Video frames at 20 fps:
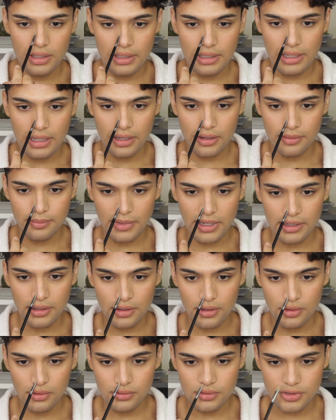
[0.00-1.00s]
down my
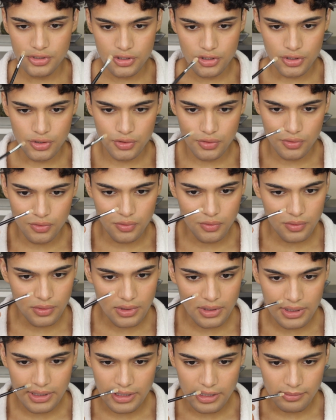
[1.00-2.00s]
nose to
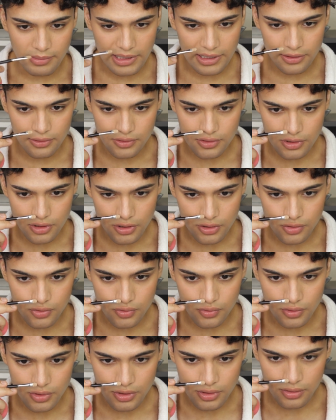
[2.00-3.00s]
clean up my nose
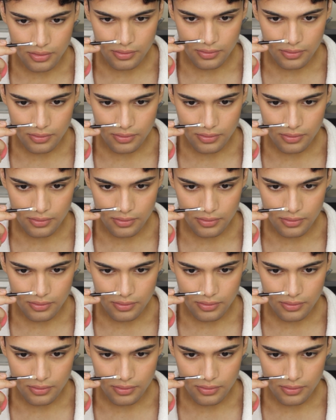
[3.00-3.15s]
contour.